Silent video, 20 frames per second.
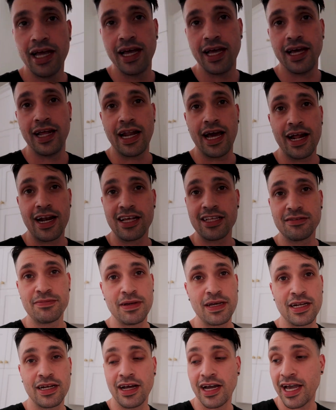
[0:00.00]
And Ana's
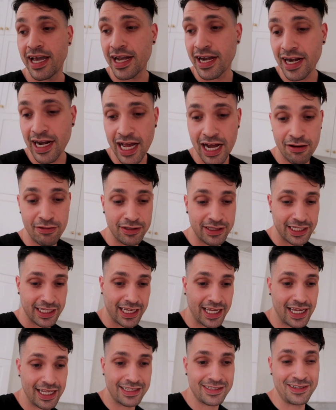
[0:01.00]
been in and out with the
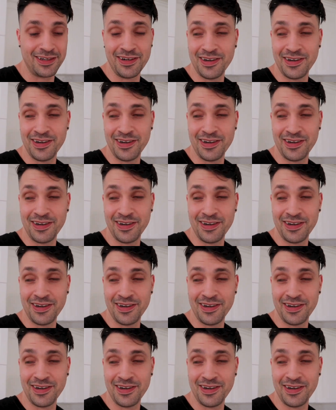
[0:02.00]
kids